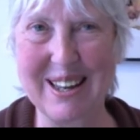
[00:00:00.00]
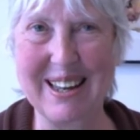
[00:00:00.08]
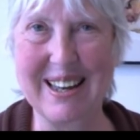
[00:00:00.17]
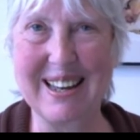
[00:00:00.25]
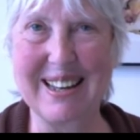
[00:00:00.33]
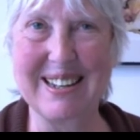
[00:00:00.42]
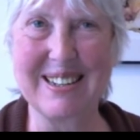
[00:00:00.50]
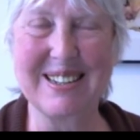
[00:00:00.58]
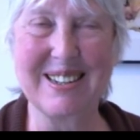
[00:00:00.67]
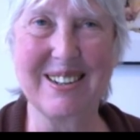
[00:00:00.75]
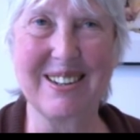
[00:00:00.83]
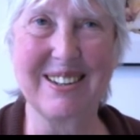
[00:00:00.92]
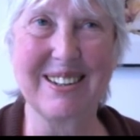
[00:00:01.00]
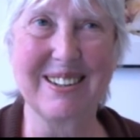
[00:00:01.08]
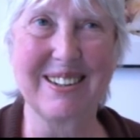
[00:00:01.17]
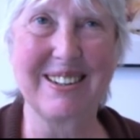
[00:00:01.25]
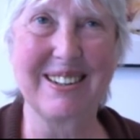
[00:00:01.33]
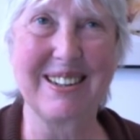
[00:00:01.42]
and
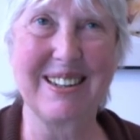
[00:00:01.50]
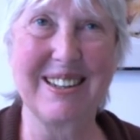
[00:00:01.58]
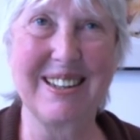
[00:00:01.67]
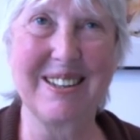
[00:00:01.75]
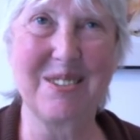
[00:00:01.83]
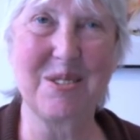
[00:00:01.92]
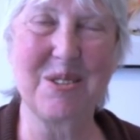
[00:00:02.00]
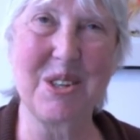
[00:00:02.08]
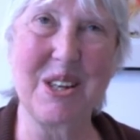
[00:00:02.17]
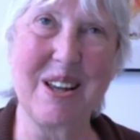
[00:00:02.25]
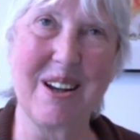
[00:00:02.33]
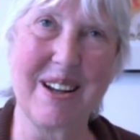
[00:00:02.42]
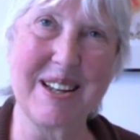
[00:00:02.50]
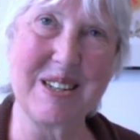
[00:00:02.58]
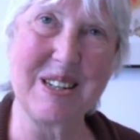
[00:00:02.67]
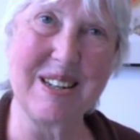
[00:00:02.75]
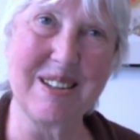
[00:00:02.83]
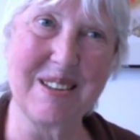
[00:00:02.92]
it's the
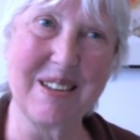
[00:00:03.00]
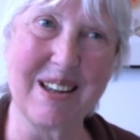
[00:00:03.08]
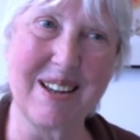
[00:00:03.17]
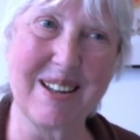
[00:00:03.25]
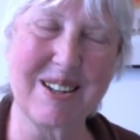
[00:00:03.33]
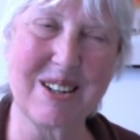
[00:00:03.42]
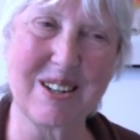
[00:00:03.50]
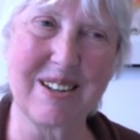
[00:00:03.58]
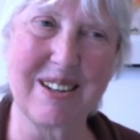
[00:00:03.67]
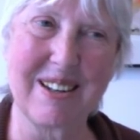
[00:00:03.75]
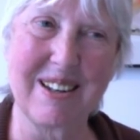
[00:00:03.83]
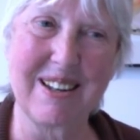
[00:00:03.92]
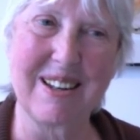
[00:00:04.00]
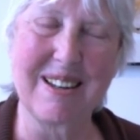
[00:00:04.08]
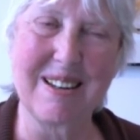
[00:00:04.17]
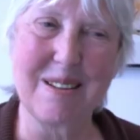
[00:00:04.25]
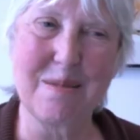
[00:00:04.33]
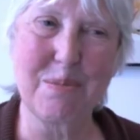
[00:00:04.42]
idea that
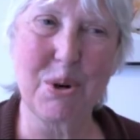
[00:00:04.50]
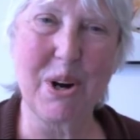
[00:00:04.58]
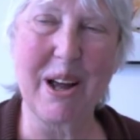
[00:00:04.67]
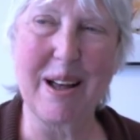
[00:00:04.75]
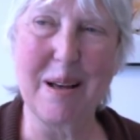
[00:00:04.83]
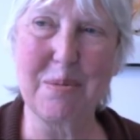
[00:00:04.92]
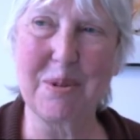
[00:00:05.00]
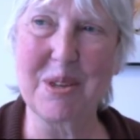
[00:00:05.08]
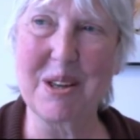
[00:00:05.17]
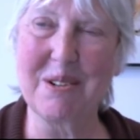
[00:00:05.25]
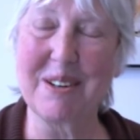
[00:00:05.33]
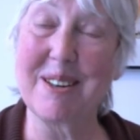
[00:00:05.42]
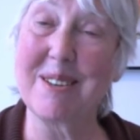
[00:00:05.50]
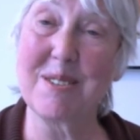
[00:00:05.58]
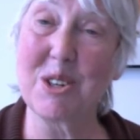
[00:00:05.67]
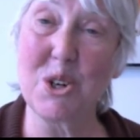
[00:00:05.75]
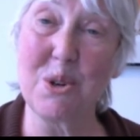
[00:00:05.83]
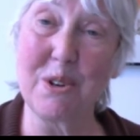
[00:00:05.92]
perhaps there is
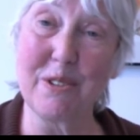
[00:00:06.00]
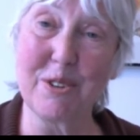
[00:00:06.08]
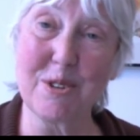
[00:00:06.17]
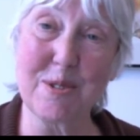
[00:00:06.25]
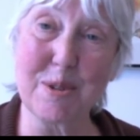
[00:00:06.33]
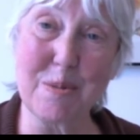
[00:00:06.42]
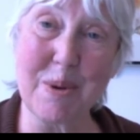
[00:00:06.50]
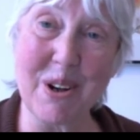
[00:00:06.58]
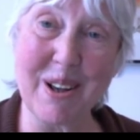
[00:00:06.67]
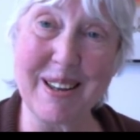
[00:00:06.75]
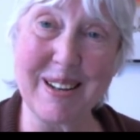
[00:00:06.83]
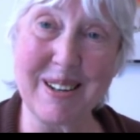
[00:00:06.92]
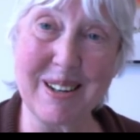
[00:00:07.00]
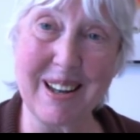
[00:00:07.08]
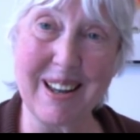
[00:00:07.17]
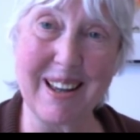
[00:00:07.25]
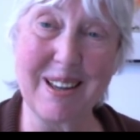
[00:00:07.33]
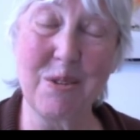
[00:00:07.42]
a universal mind
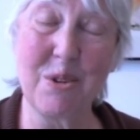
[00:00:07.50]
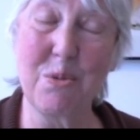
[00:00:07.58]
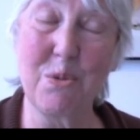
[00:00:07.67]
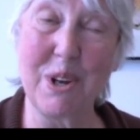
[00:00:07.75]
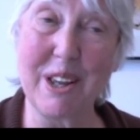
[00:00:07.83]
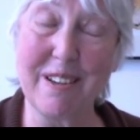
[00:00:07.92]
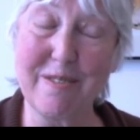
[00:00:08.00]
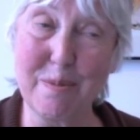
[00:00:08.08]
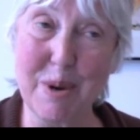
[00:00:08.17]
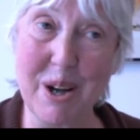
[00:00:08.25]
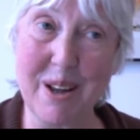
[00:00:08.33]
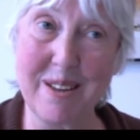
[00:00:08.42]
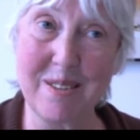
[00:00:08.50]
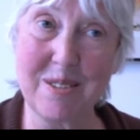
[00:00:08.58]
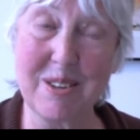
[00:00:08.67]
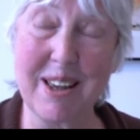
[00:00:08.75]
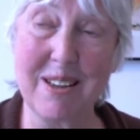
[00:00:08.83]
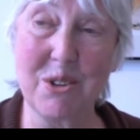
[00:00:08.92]
and we have
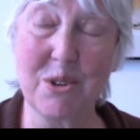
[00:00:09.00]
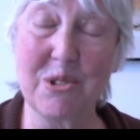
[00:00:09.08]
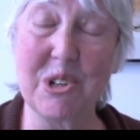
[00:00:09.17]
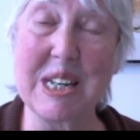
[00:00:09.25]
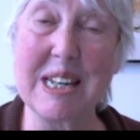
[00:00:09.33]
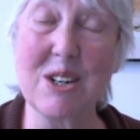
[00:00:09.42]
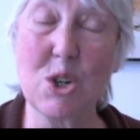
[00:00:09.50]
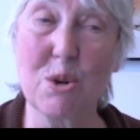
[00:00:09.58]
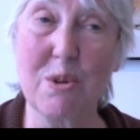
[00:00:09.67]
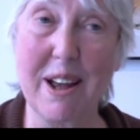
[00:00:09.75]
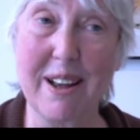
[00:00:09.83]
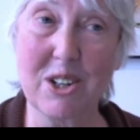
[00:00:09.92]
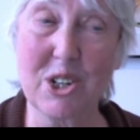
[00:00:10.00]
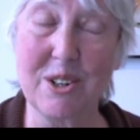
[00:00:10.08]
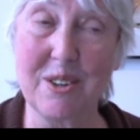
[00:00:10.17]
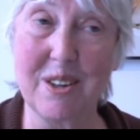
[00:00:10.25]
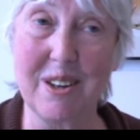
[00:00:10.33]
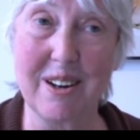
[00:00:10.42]
minds and there's an
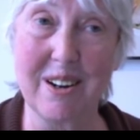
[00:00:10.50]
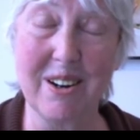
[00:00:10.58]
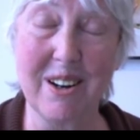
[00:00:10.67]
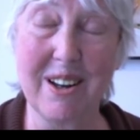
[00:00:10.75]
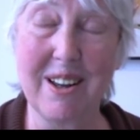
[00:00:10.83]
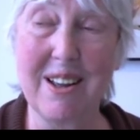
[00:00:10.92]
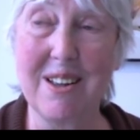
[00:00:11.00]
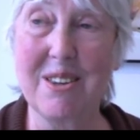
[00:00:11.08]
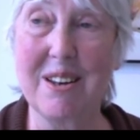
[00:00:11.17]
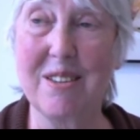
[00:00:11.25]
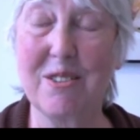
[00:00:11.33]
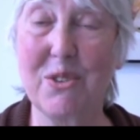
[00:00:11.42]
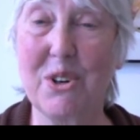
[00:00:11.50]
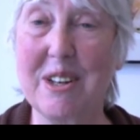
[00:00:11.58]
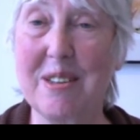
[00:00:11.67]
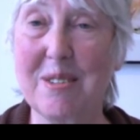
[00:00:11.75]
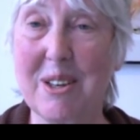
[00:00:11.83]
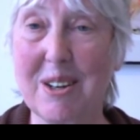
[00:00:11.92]
interaction there that is
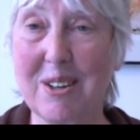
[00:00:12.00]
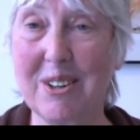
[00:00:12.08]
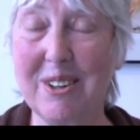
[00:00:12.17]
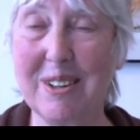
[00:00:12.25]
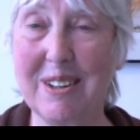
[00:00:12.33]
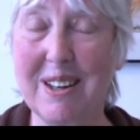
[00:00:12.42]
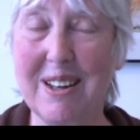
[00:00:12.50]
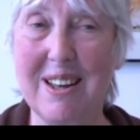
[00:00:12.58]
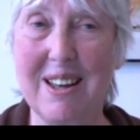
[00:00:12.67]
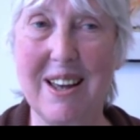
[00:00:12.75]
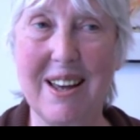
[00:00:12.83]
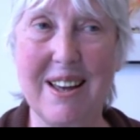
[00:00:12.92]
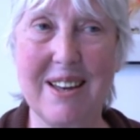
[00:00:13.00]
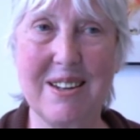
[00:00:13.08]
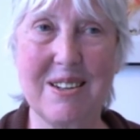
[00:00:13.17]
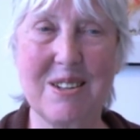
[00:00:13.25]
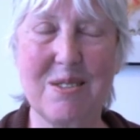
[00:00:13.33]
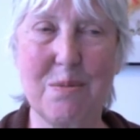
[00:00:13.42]
very subtle.
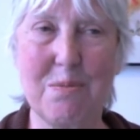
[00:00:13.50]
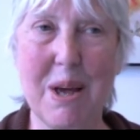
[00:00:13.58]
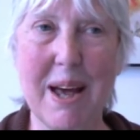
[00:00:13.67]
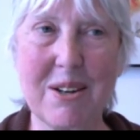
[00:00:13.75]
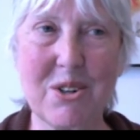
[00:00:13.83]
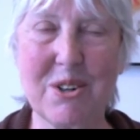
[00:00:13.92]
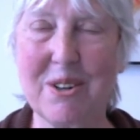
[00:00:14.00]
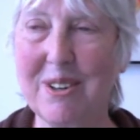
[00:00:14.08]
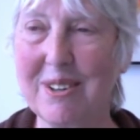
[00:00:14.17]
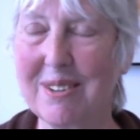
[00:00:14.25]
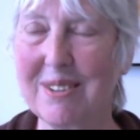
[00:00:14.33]
And matter